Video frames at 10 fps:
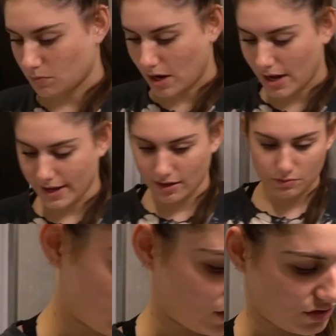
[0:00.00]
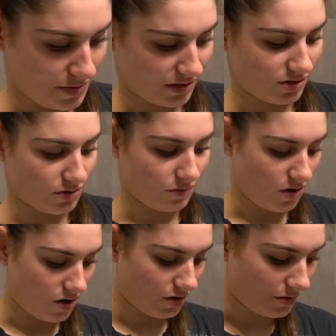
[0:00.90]
Why? This is going so
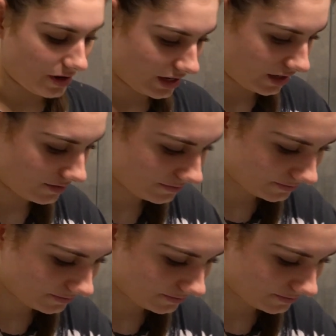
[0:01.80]
wrong already.